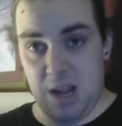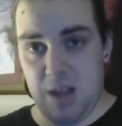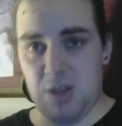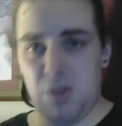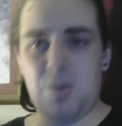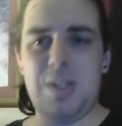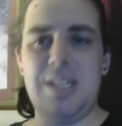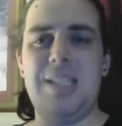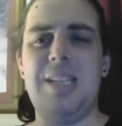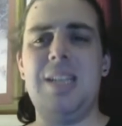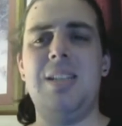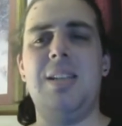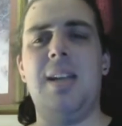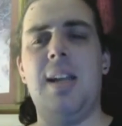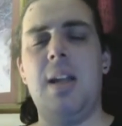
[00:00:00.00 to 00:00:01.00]

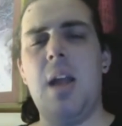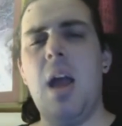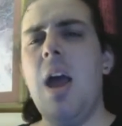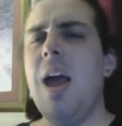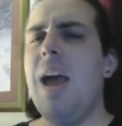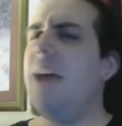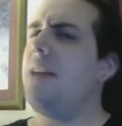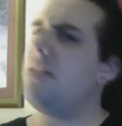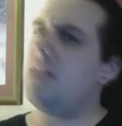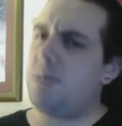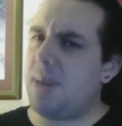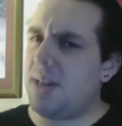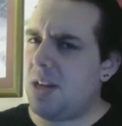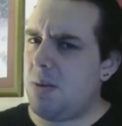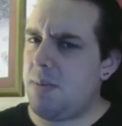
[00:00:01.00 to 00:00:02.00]
2016, as
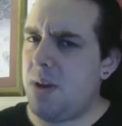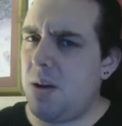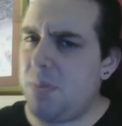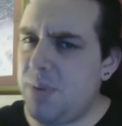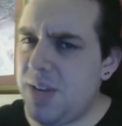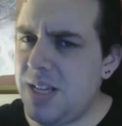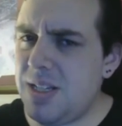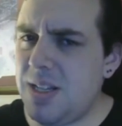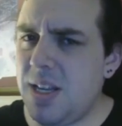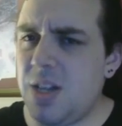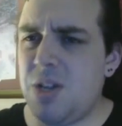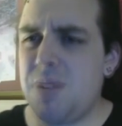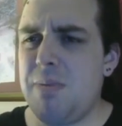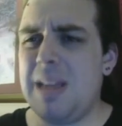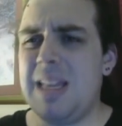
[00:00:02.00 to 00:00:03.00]
expected to be on
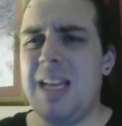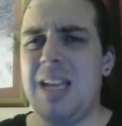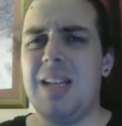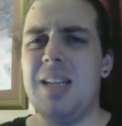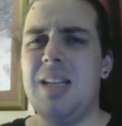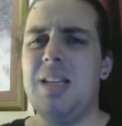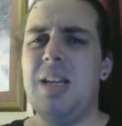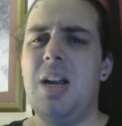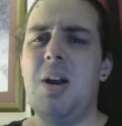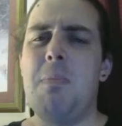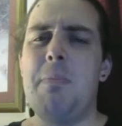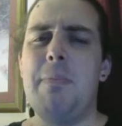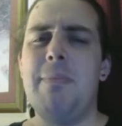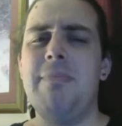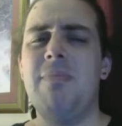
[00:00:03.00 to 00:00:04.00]
PlayStation by the end of this year.
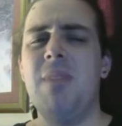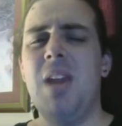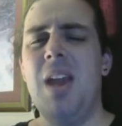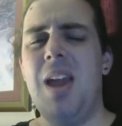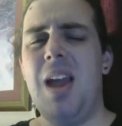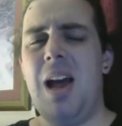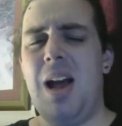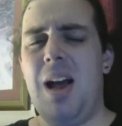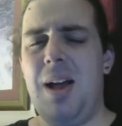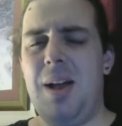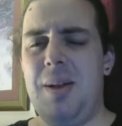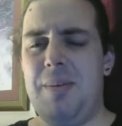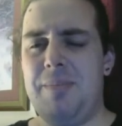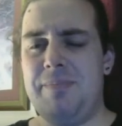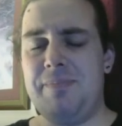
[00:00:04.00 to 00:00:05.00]

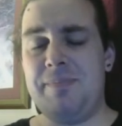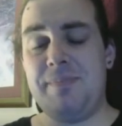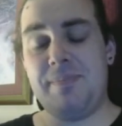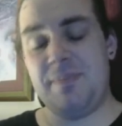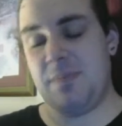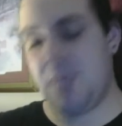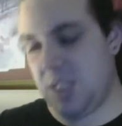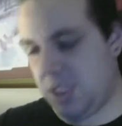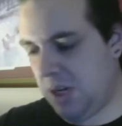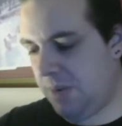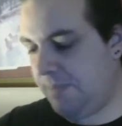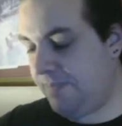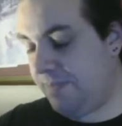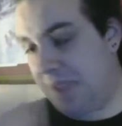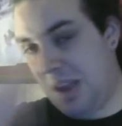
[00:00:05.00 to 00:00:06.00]

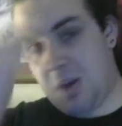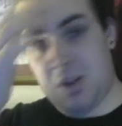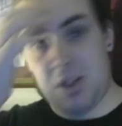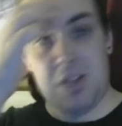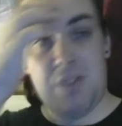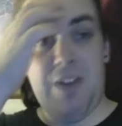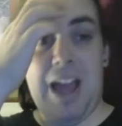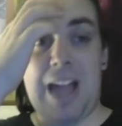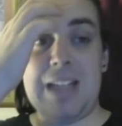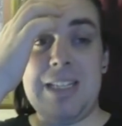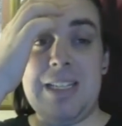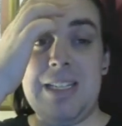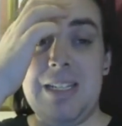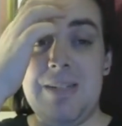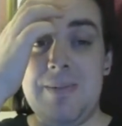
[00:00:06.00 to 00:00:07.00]
So, now on to the facts.